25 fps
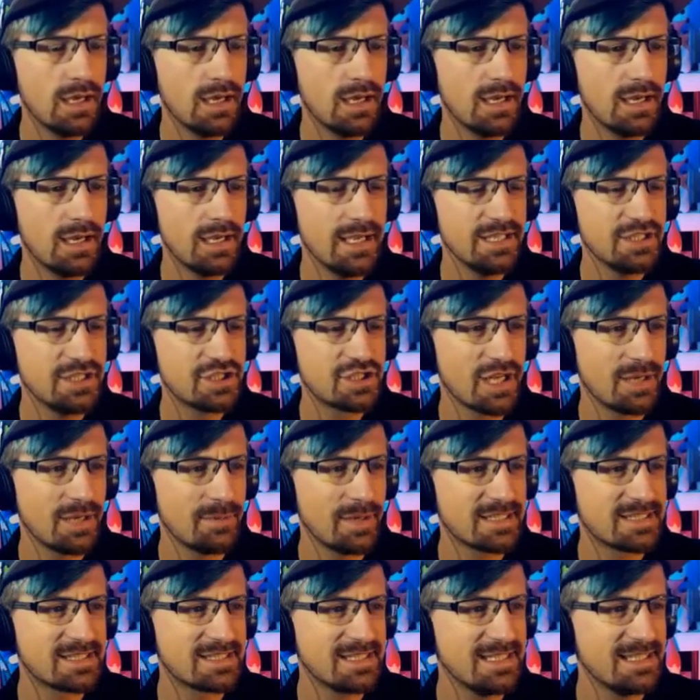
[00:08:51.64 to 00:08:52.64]
Each time
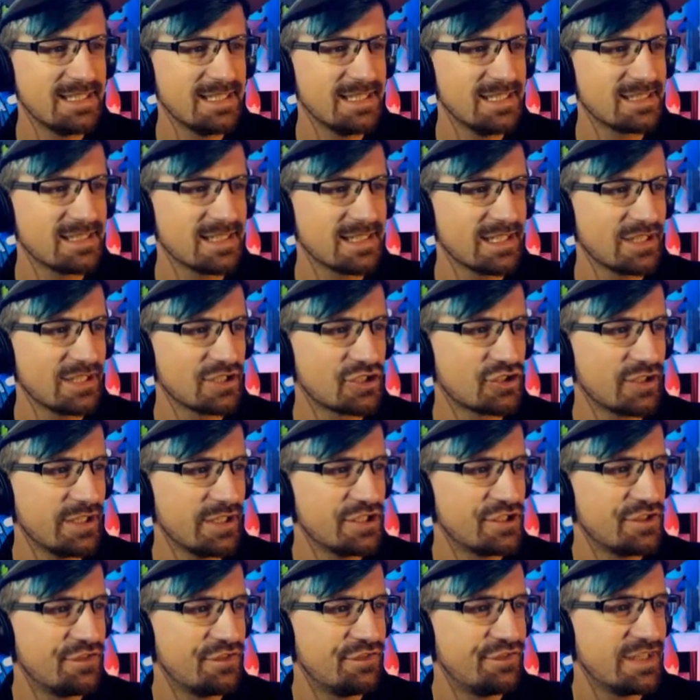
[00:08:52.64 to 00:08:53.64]
I see these, I get a
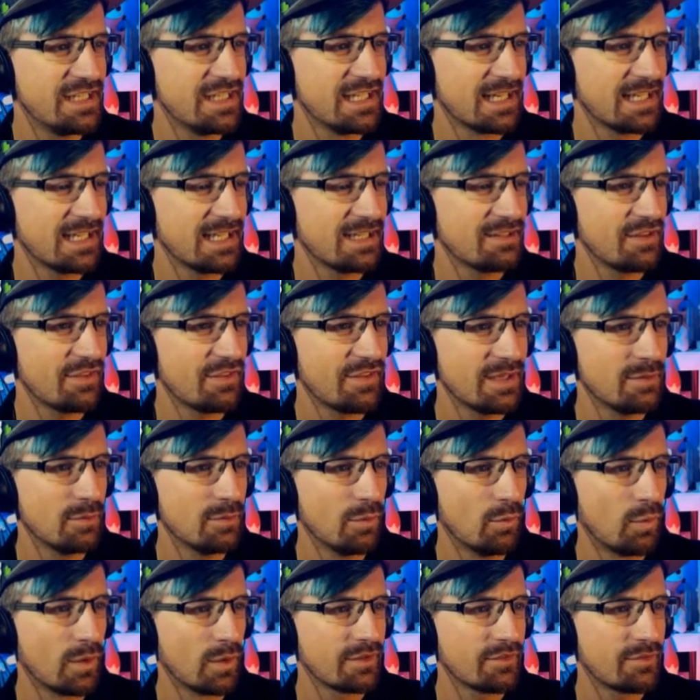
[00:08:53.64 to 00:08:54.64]
strange feeling that they were
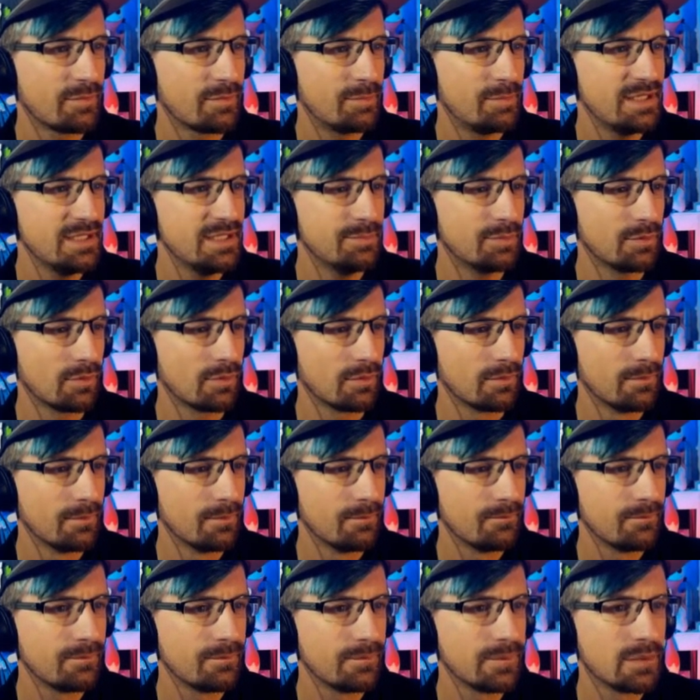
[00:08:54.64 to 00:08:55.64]
once people.
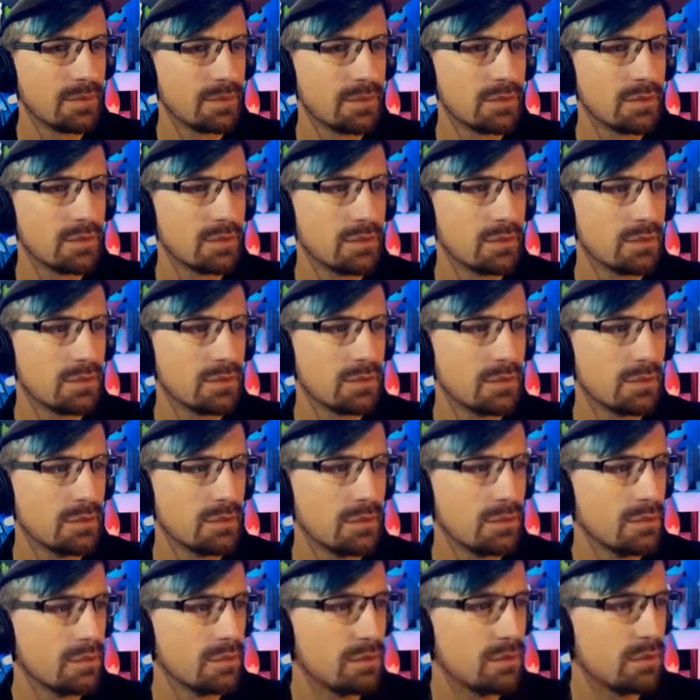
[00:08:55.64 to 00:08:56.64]

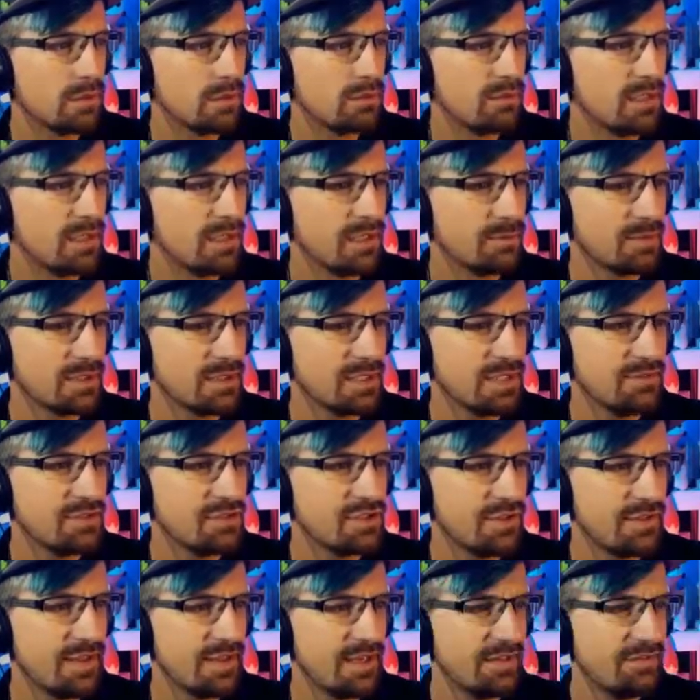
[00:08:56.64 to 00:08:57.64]
Oh, really? What gives
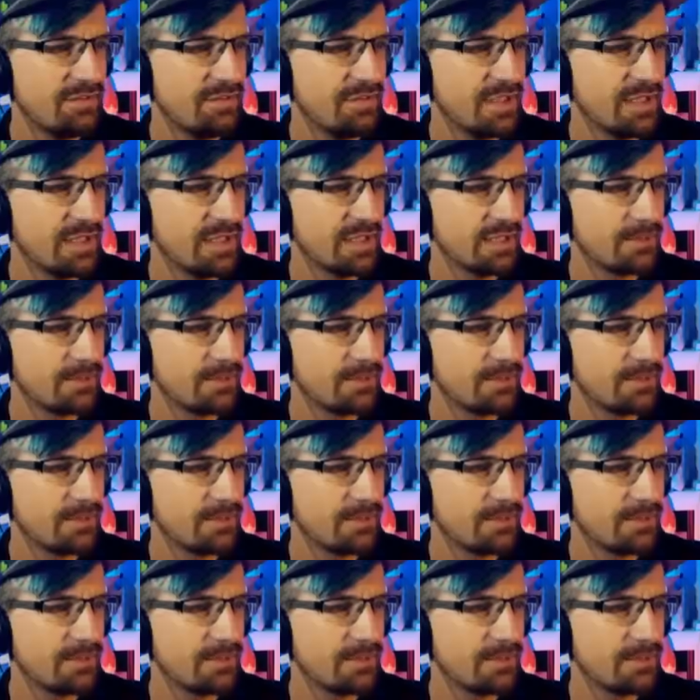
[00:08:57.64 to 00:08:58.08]
you that feeling?